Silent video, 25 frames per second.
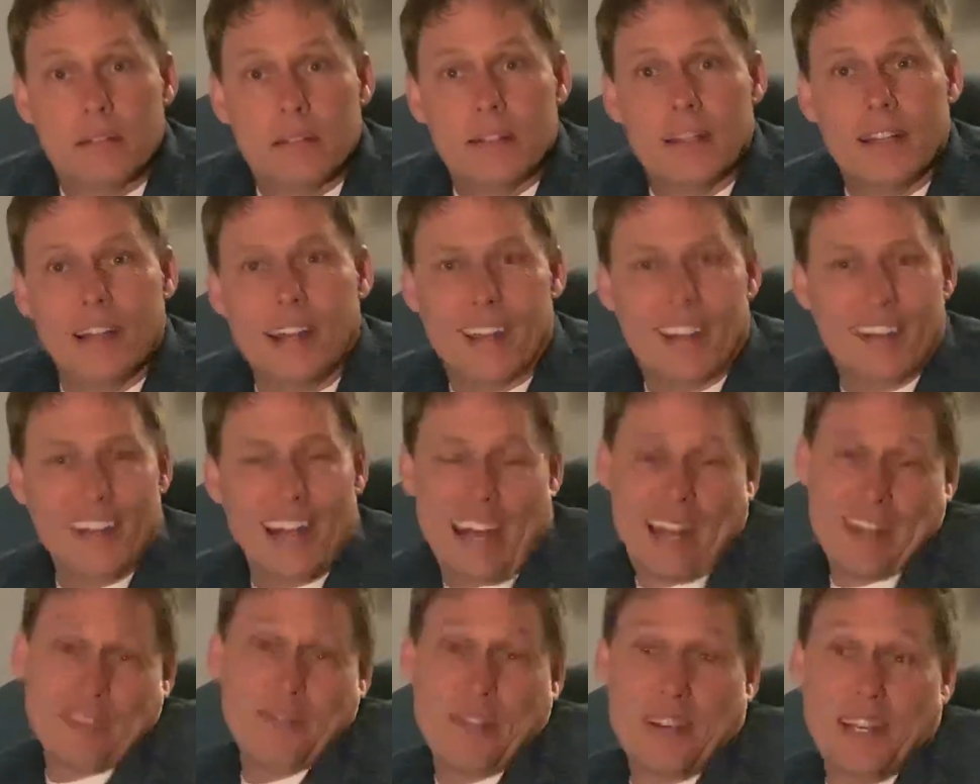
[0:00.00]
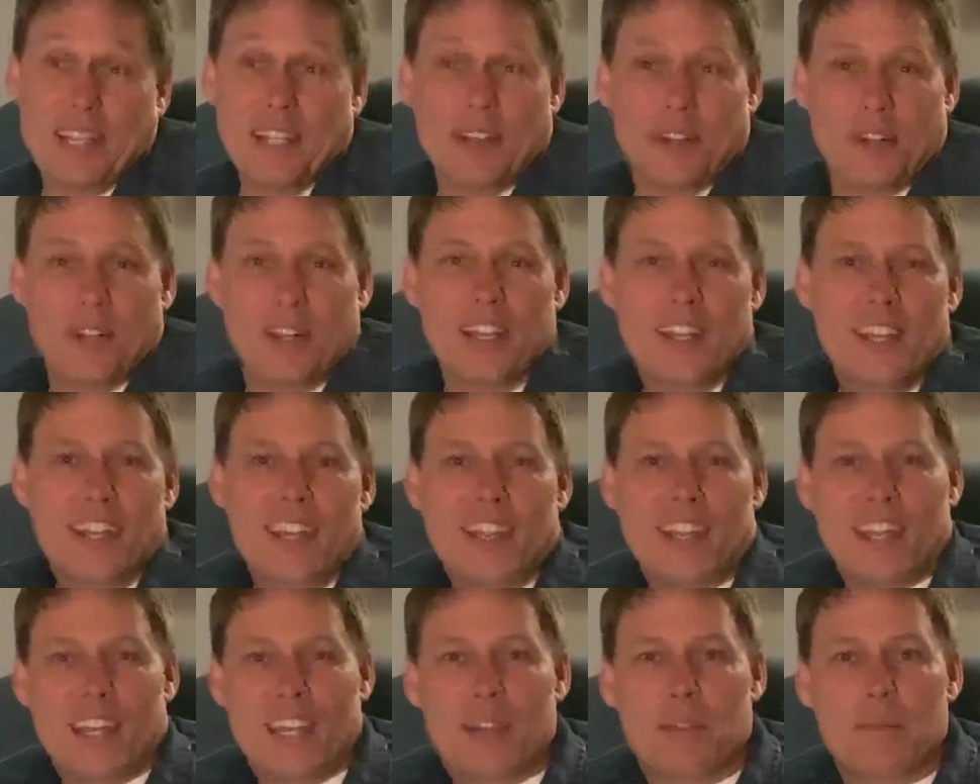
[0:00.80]
I really don't
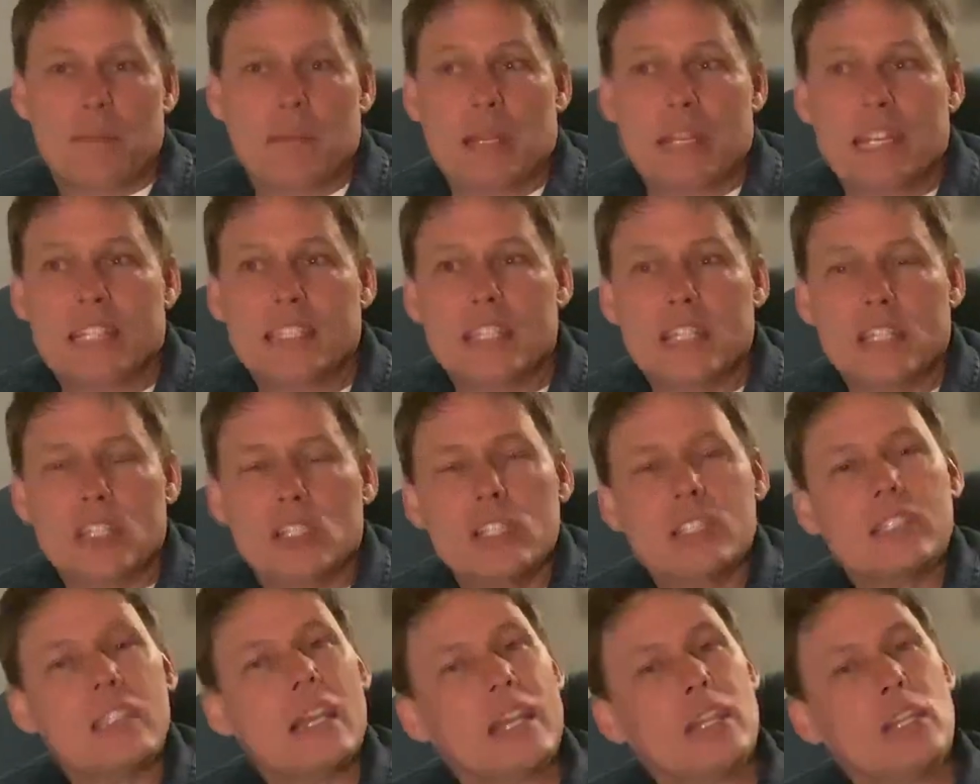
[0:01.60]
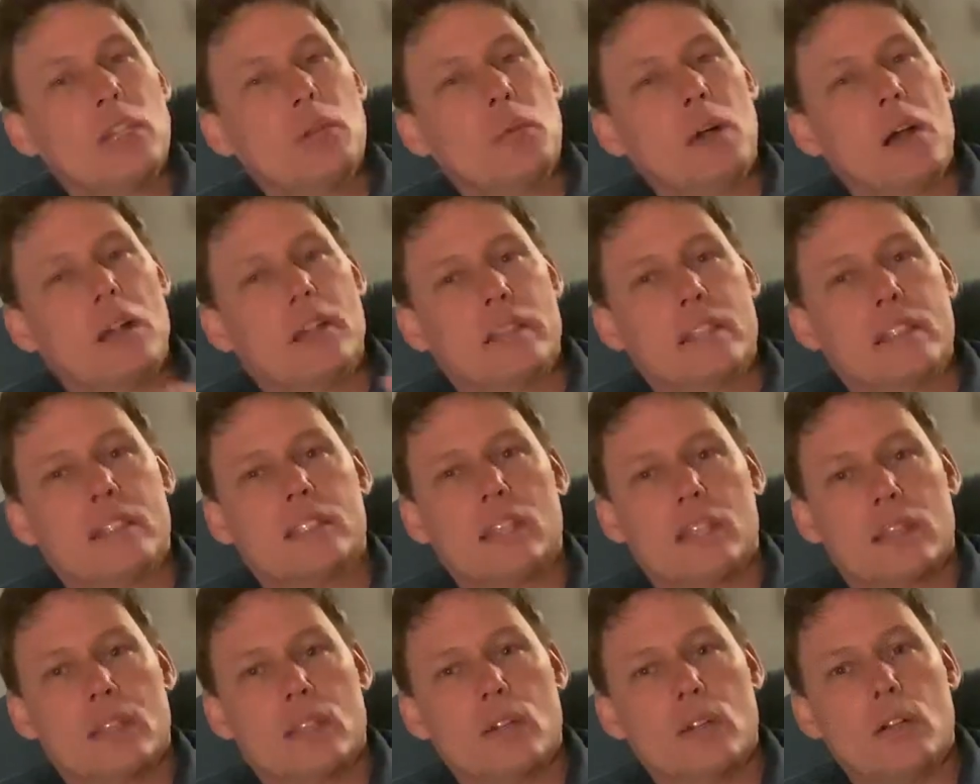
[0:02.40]
know. But he said, just like you walk in this
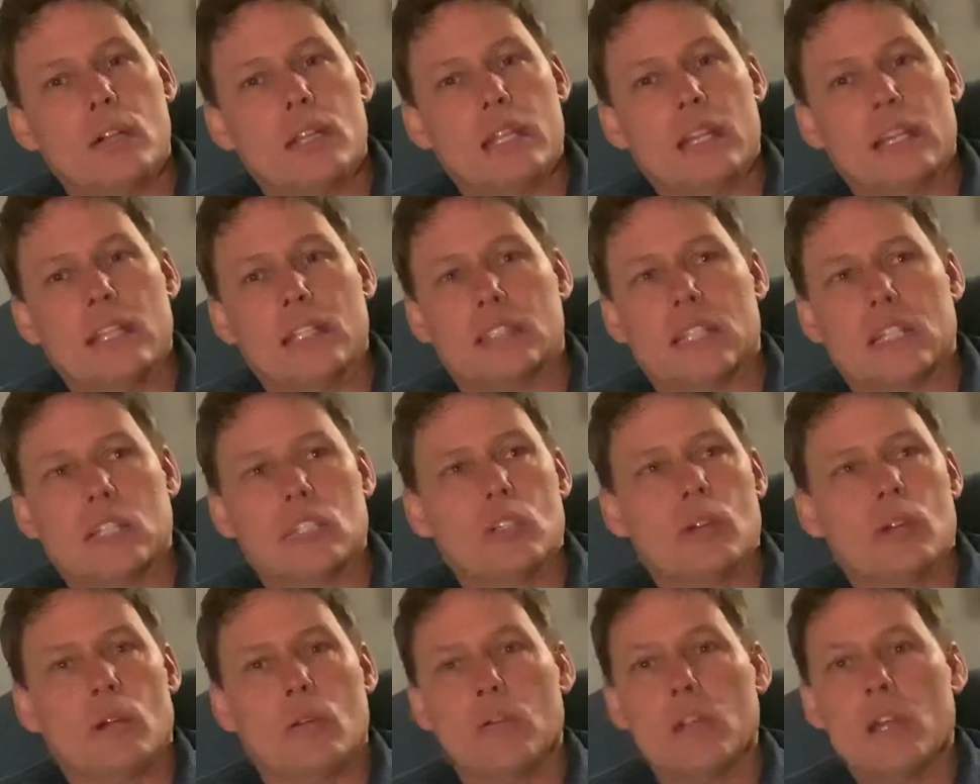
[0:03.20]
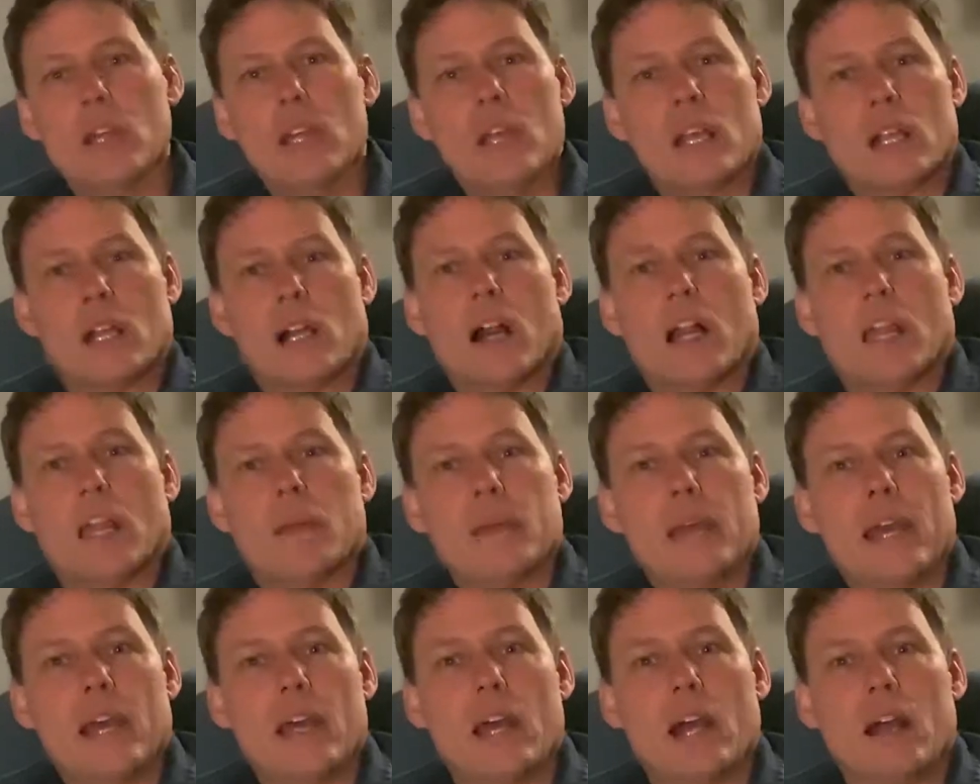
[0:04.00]
authority, and he said, you don't call
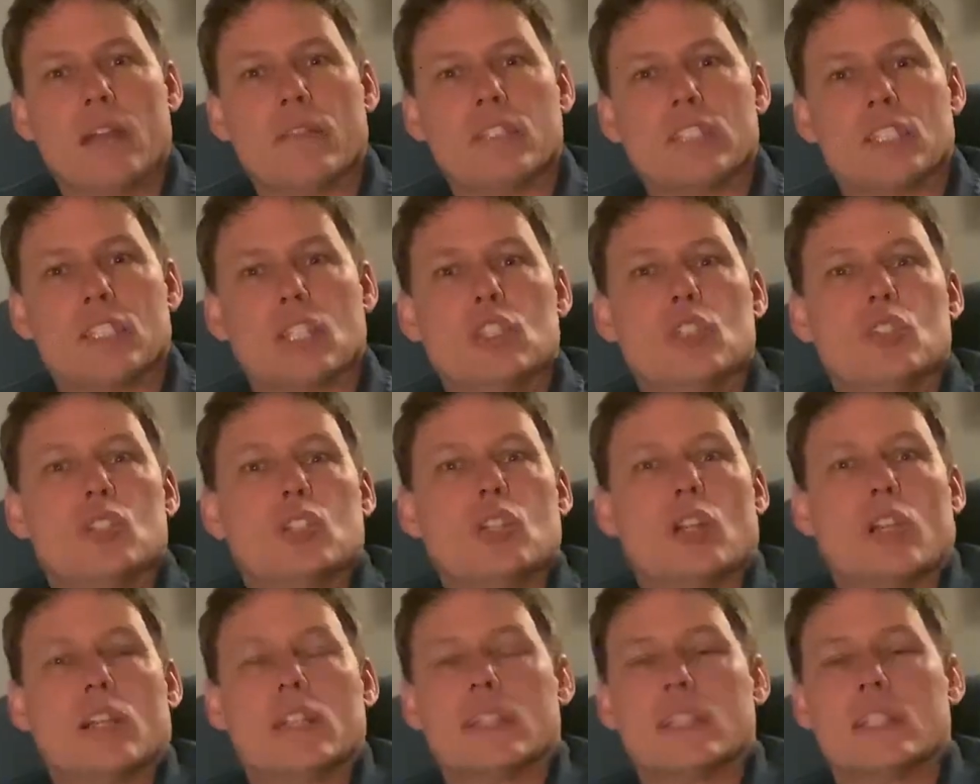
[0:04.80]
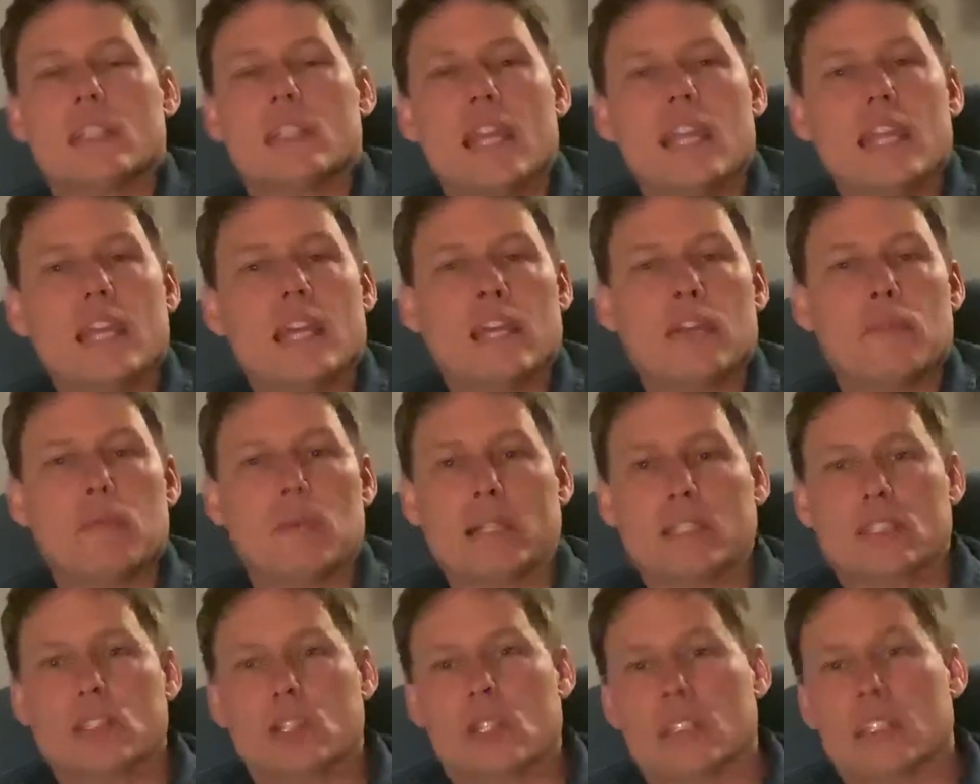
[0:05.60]
them out. All of a sudden, you start singing,
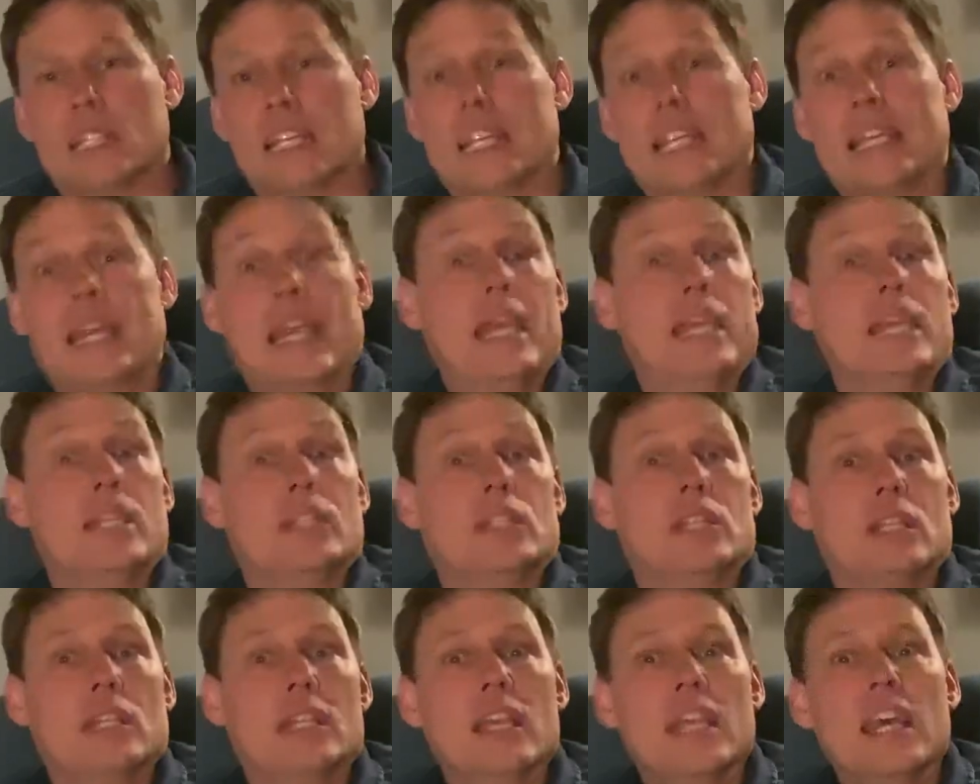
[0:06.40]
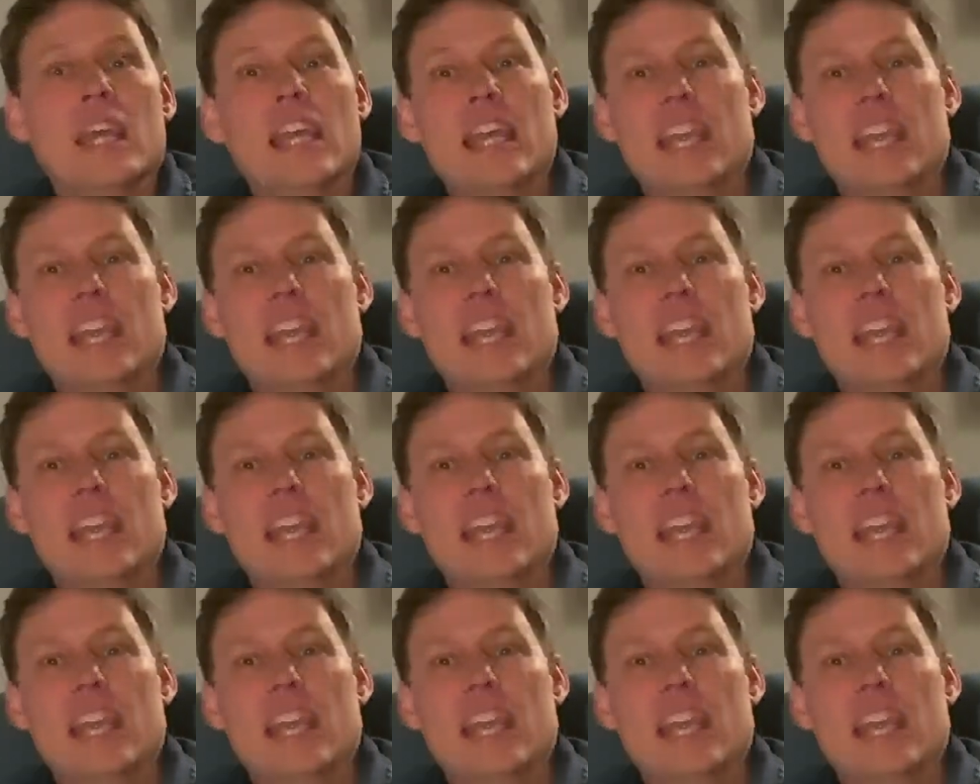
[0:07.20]
everybody starts engaging.